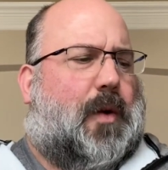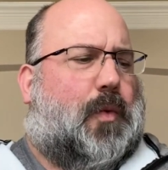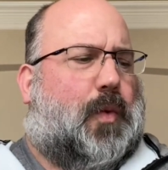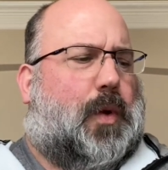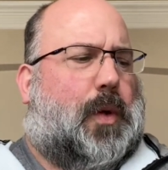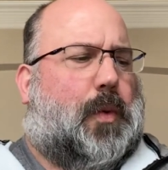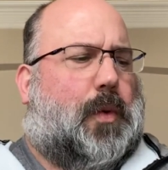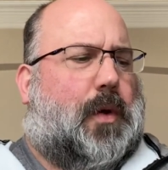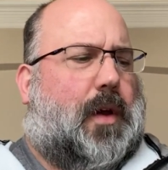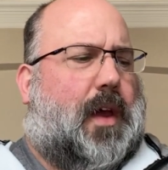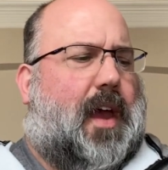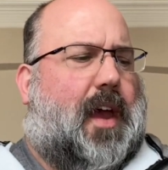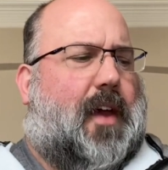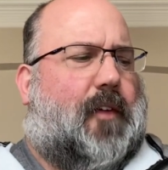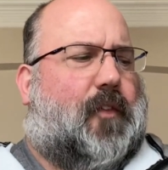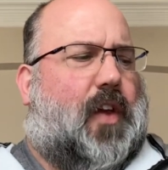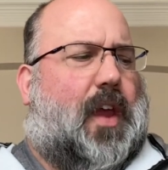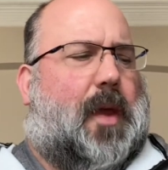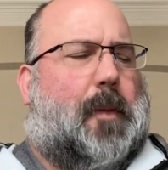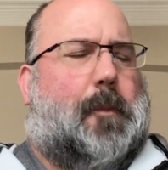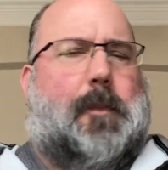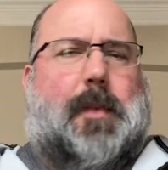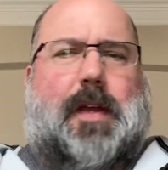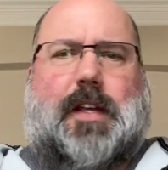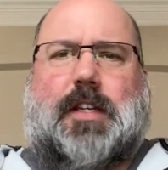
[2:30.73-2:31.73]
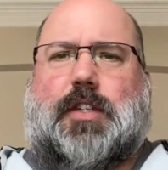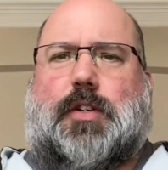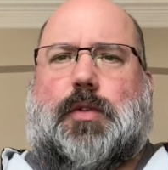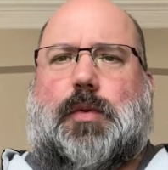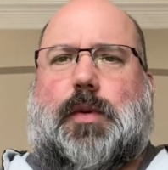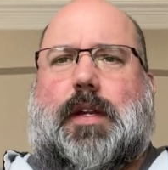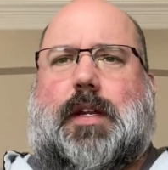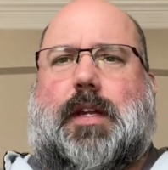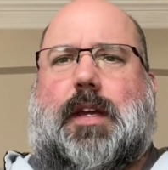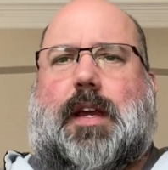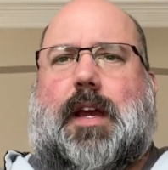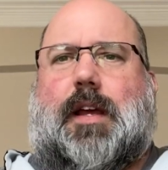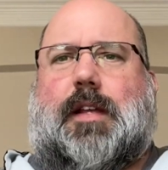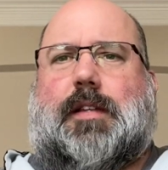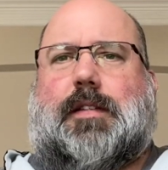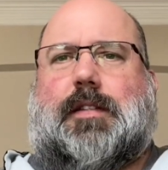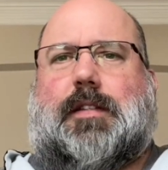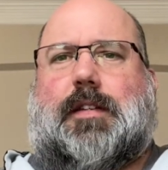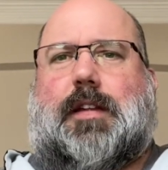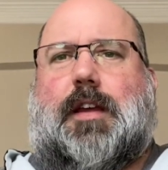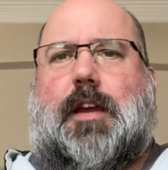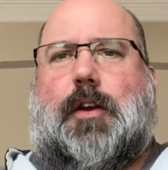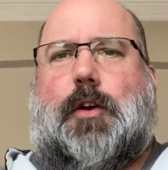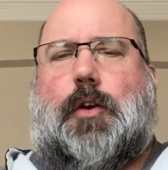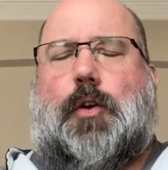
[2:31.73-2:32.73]
we will have a mystery
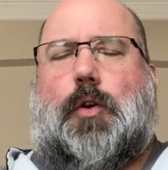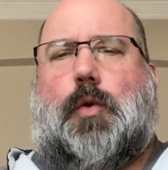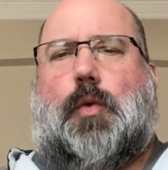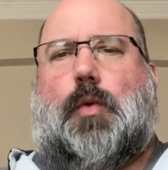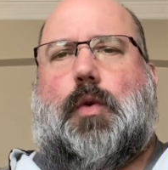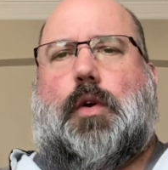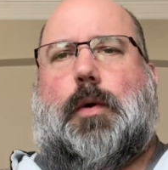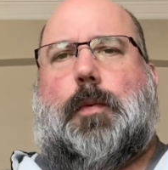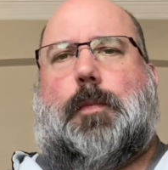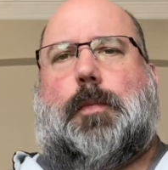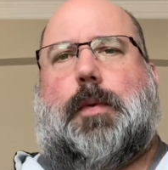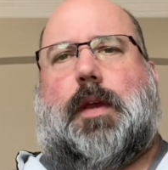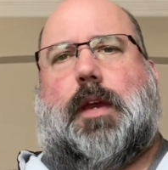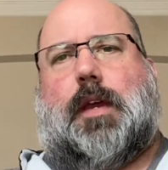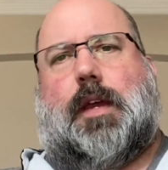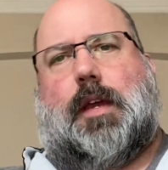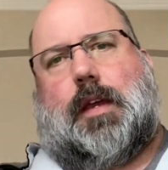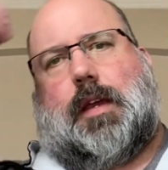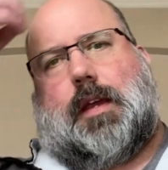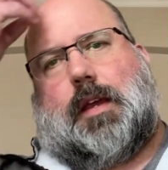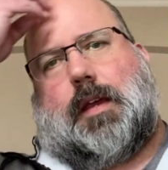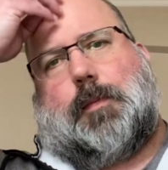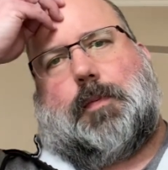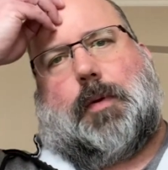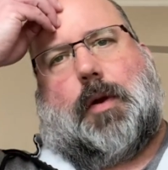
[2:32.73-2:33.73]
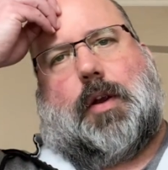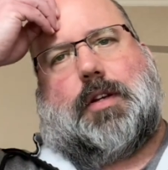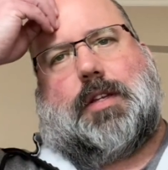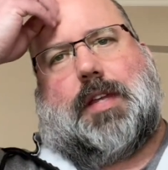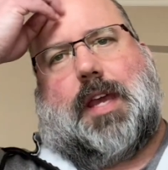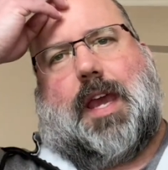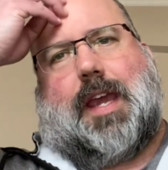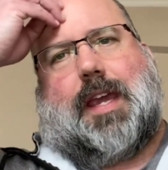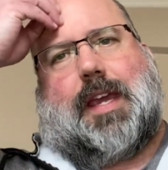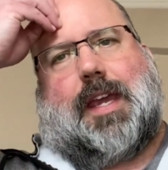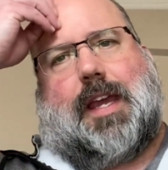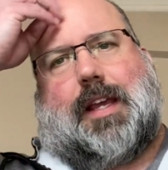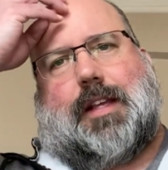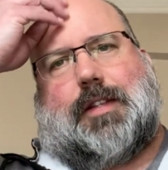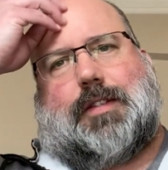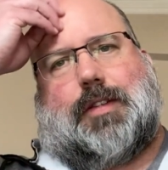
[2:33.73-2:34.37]
guest who will be partaking.